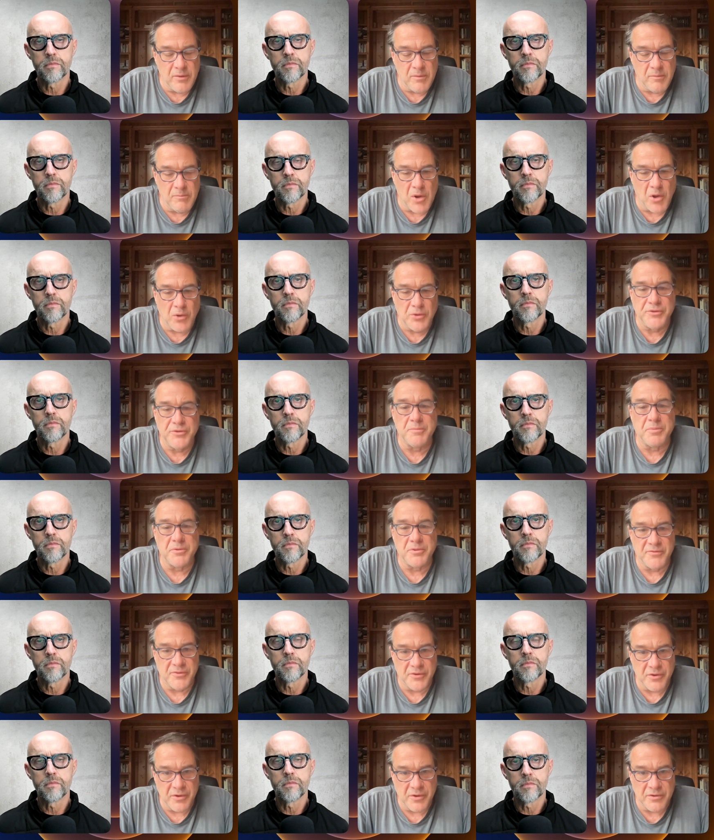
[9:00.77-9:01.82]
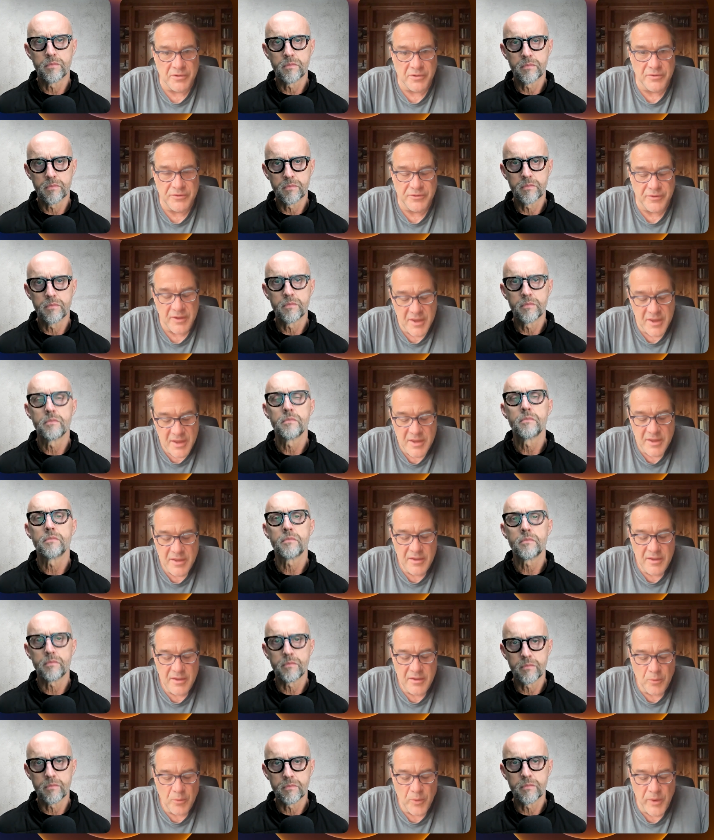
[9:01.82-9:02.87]
Speaker 1: multiple verticals
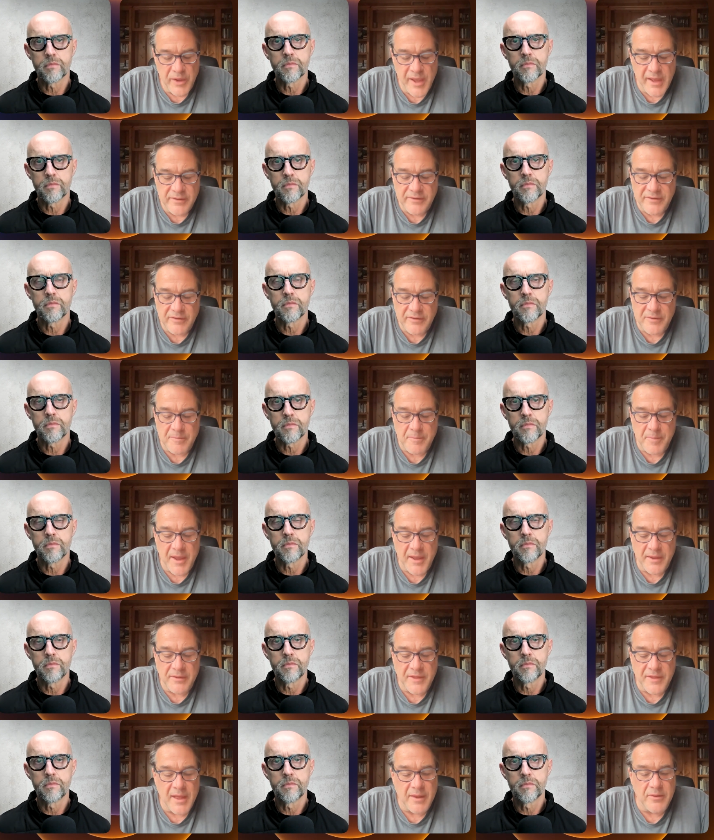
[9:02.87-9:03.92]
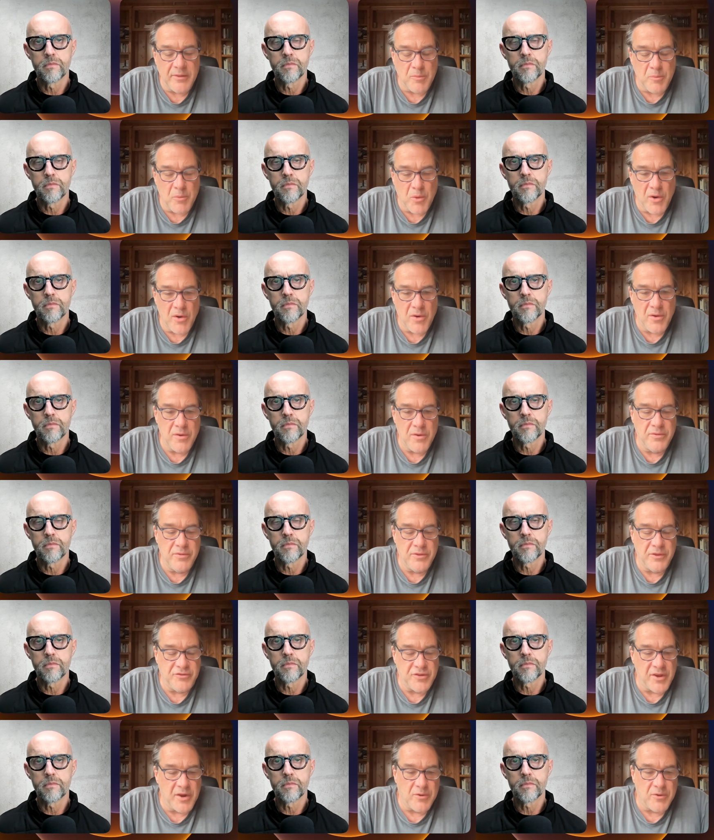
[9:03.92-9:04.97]
we anticipate that the more the
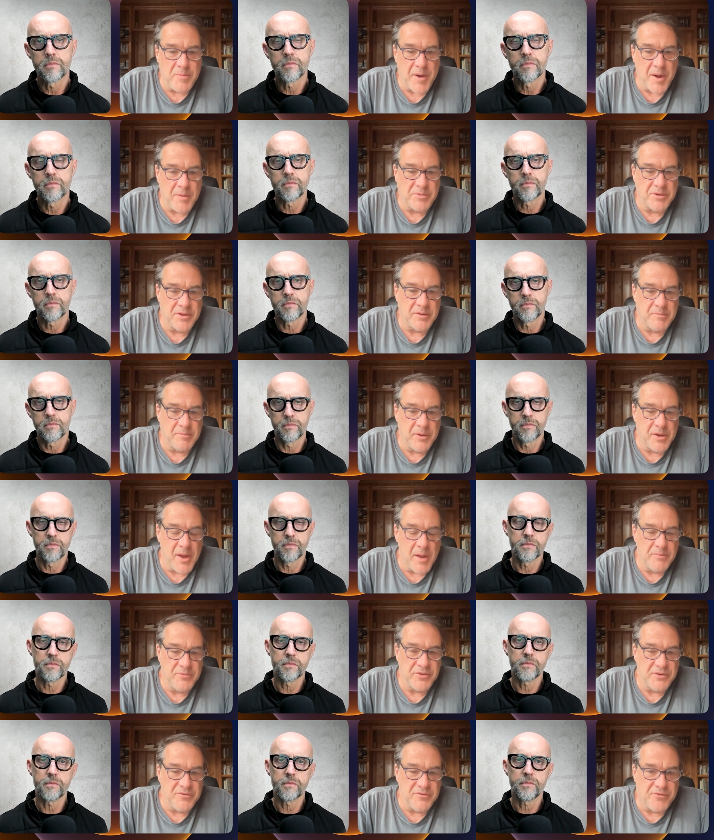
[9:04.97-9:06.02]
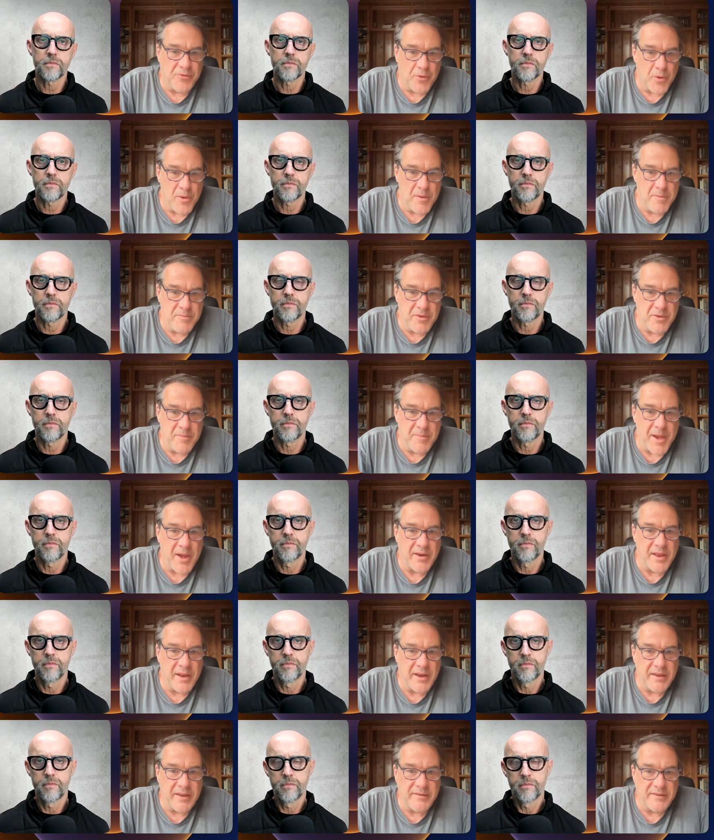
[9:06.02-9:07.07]
general public becomes informed about
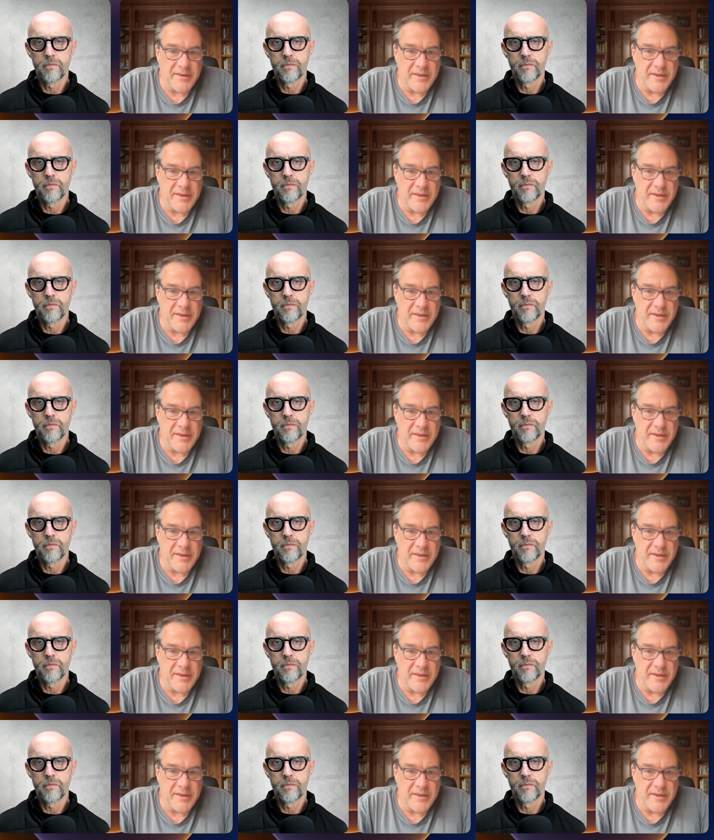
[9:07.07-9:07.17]
NAD